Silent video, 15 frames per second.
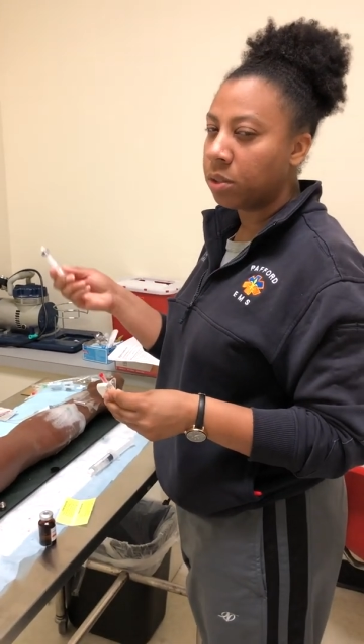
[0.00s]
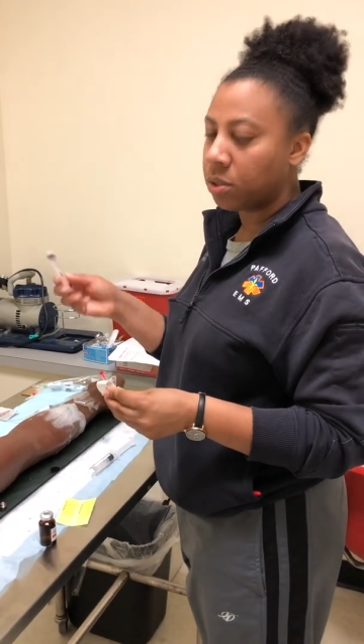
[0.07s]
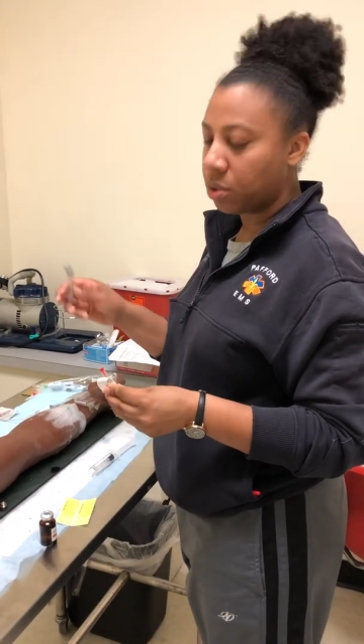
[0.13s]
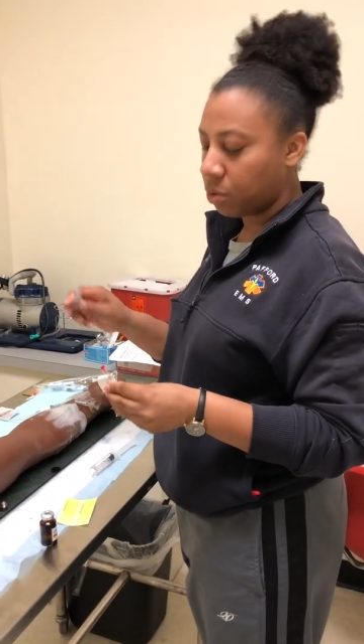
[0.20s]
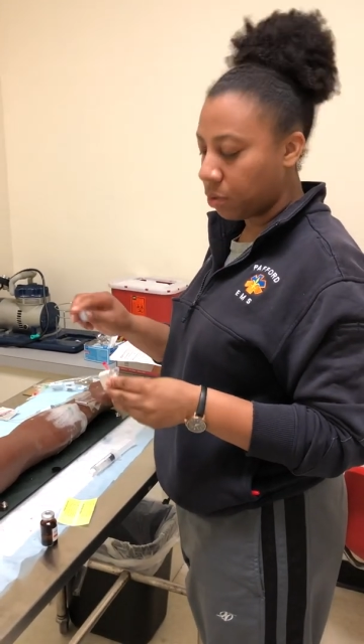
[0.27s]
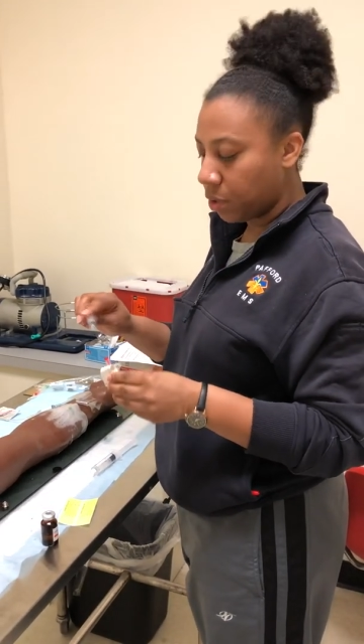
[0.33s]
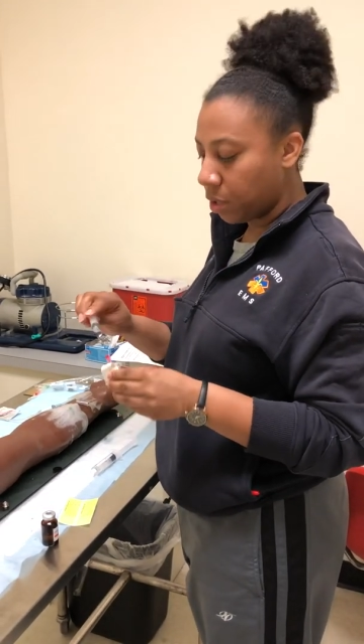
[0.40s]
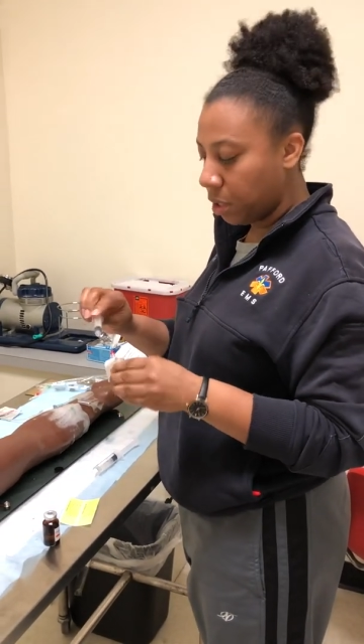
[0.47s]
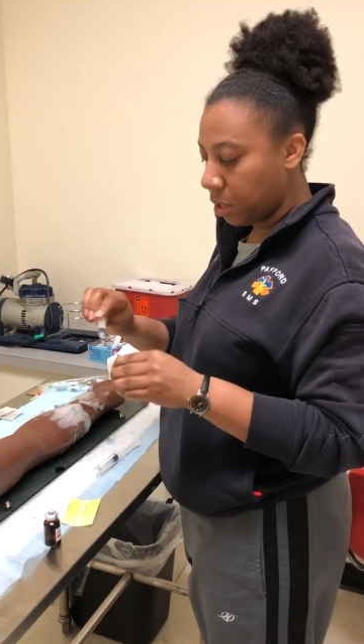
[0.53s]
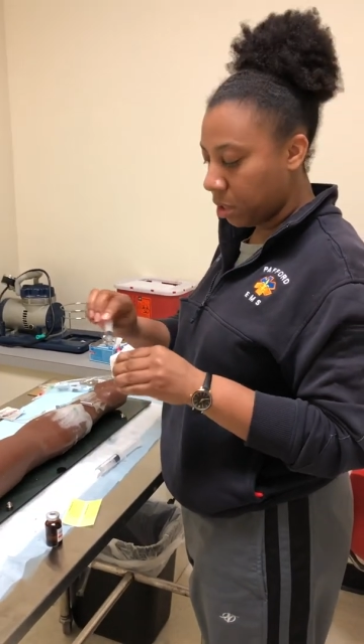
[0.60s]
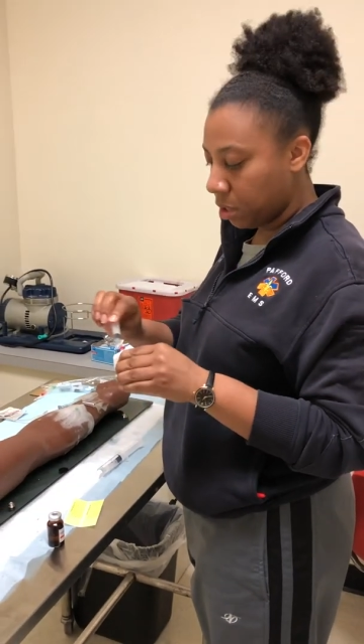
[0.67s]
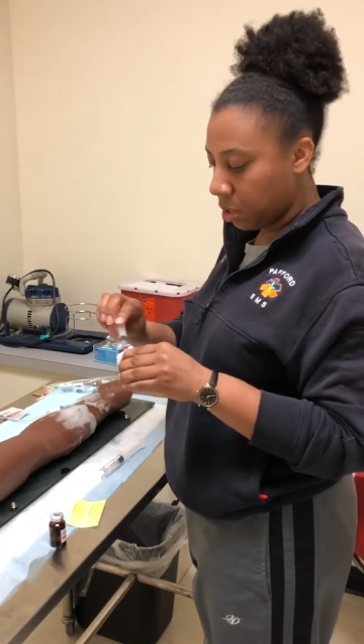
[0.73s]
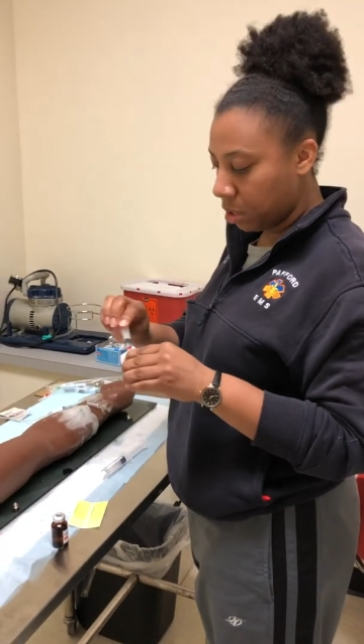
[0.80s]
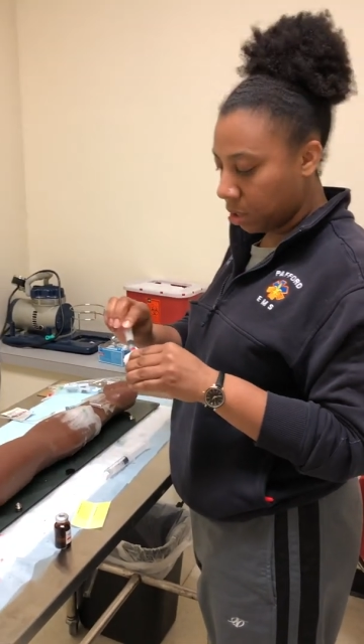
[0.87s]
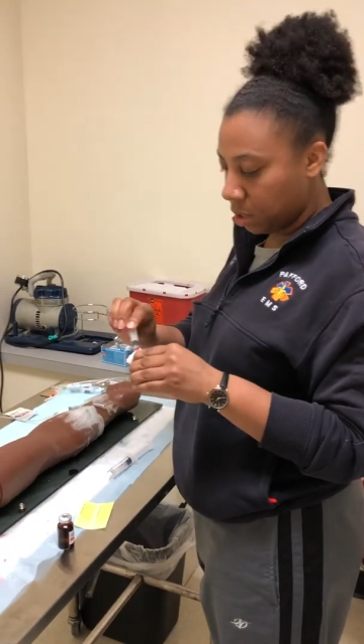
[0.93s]

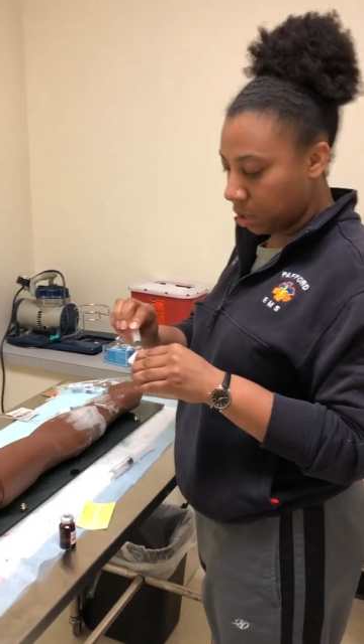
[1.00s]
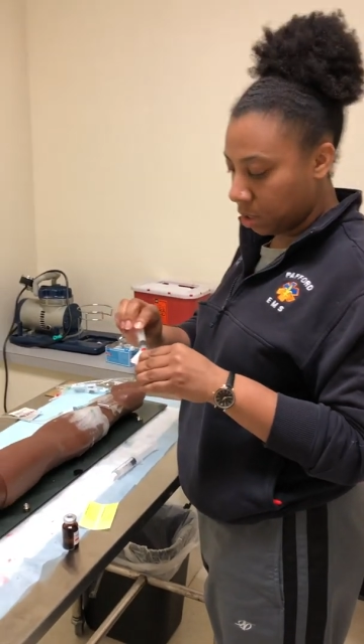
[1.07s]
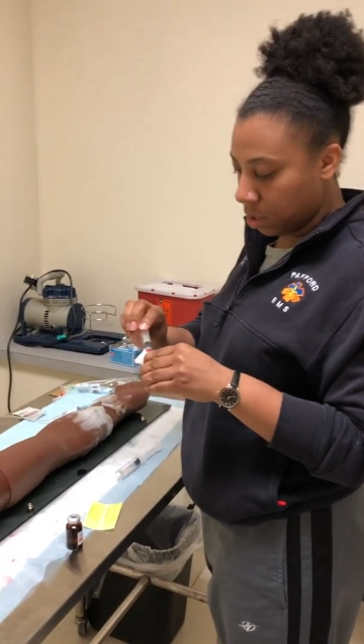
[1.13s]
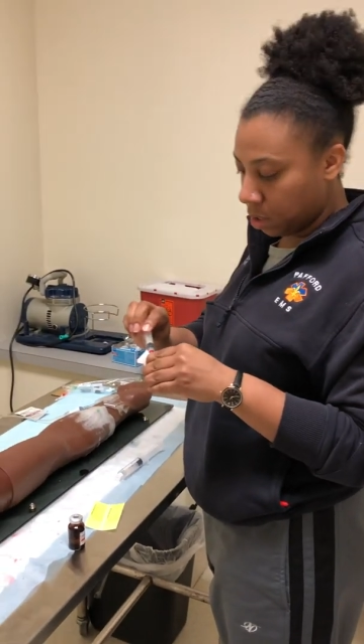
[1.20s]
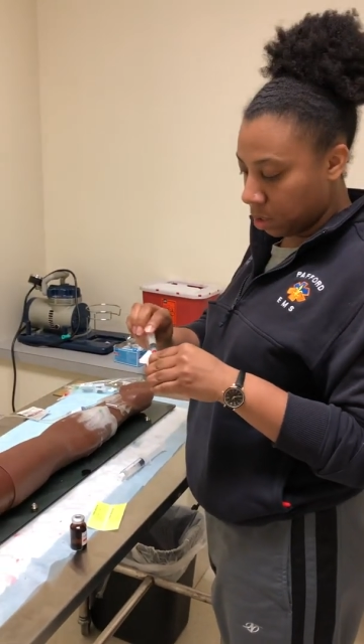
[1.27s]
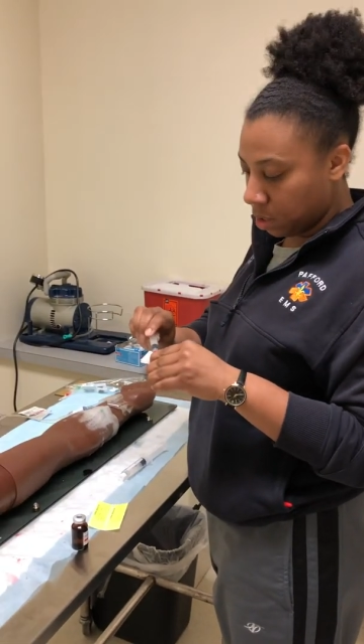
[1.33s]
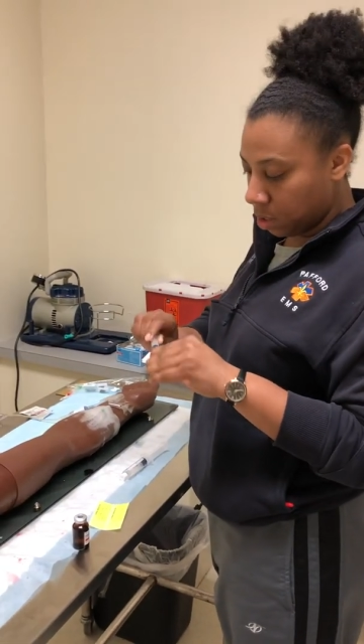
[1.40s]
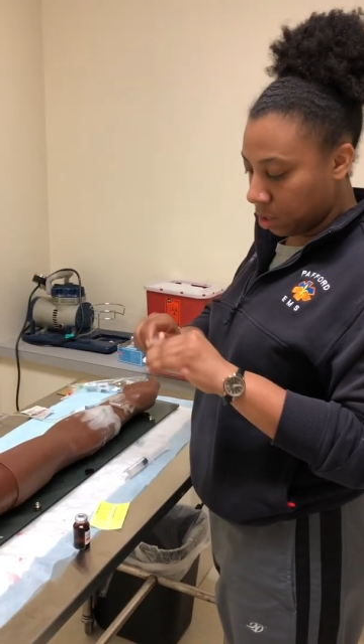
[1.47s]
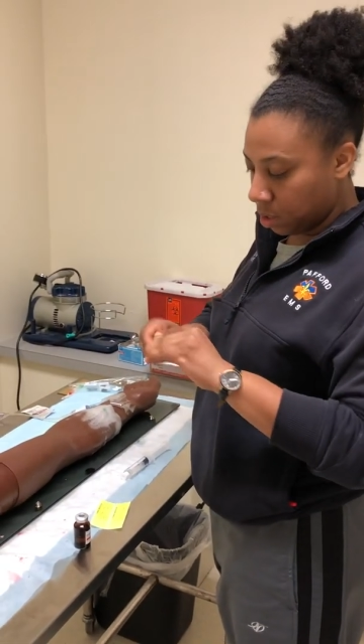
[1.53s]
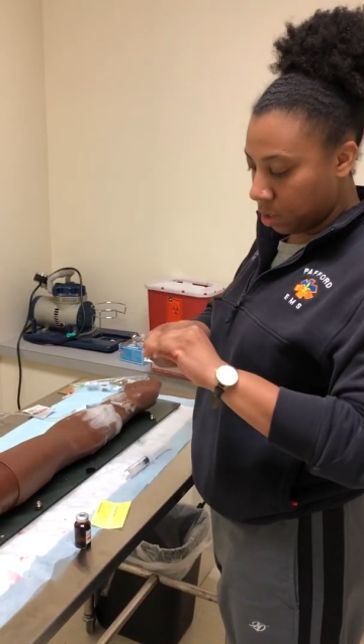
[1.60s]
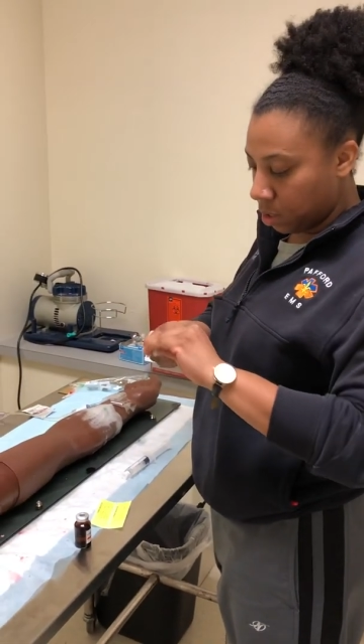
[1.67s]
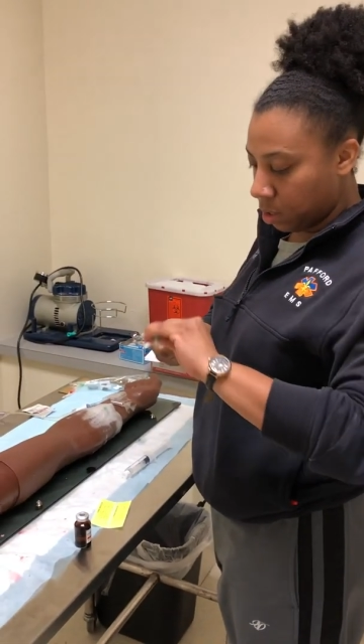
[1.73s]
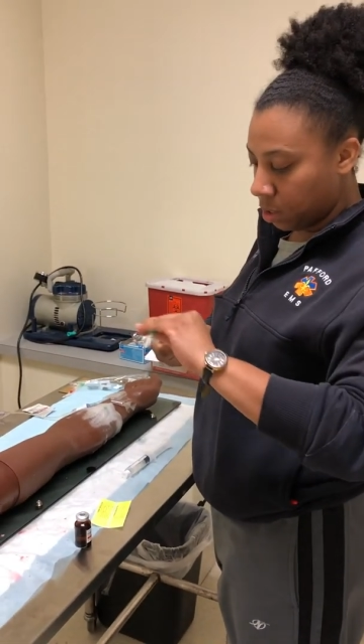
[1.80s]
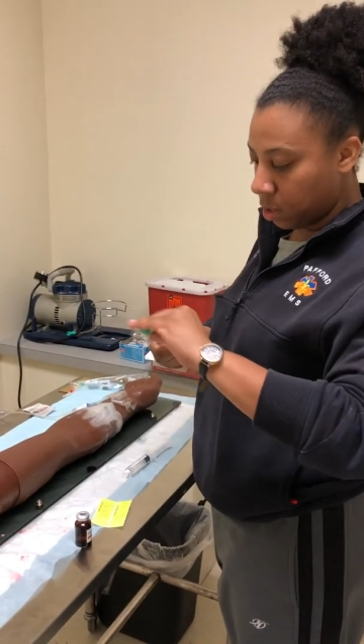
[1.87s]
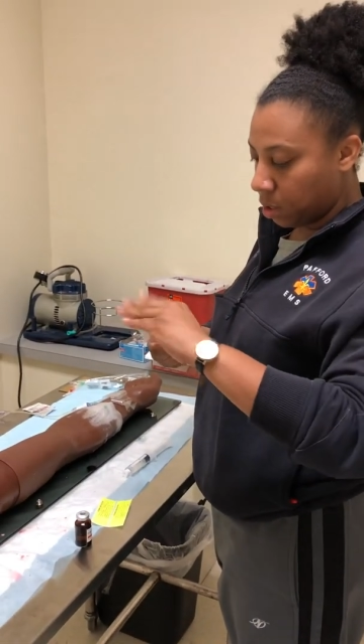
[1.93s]
syringe.
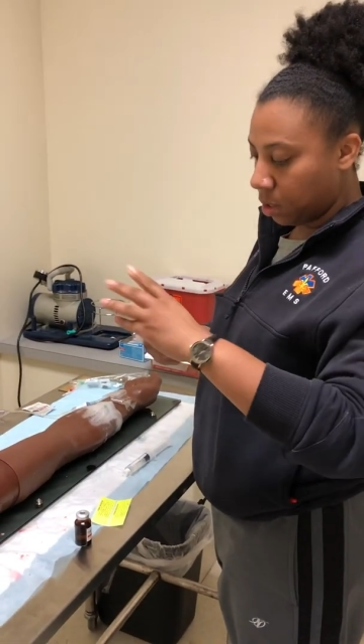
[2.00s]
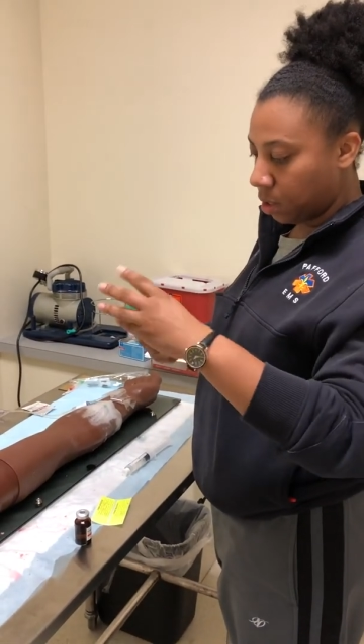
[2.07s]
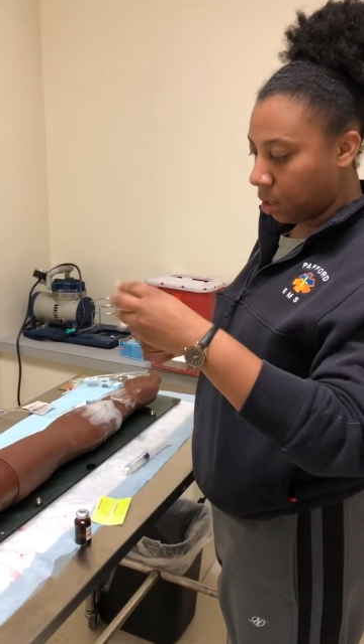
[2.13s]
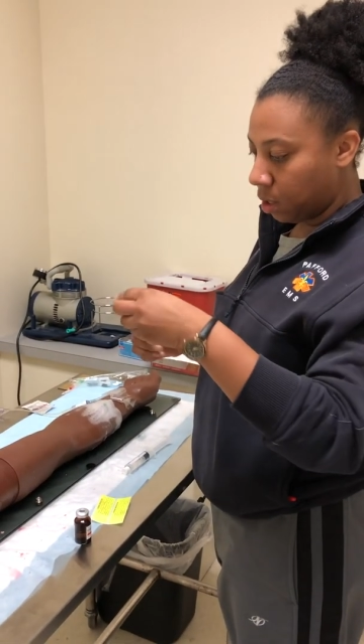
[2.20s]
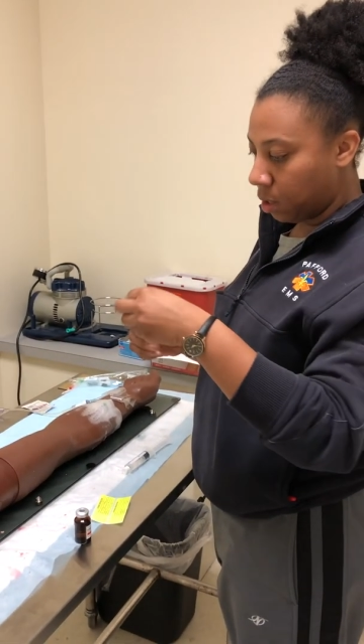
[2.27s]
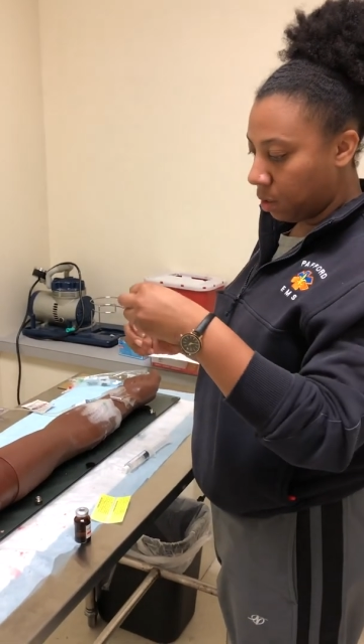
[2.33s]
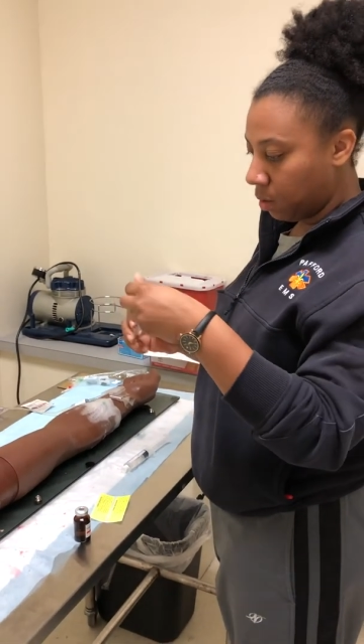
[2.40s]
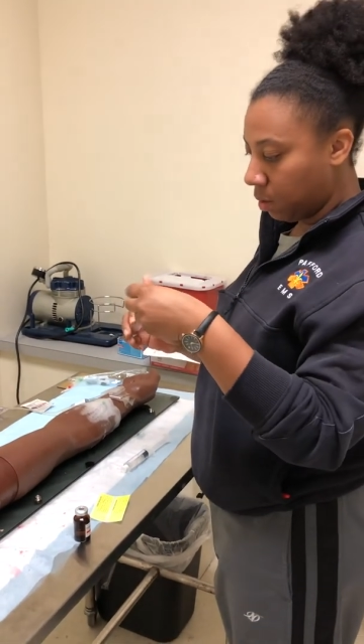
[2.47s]
Okay.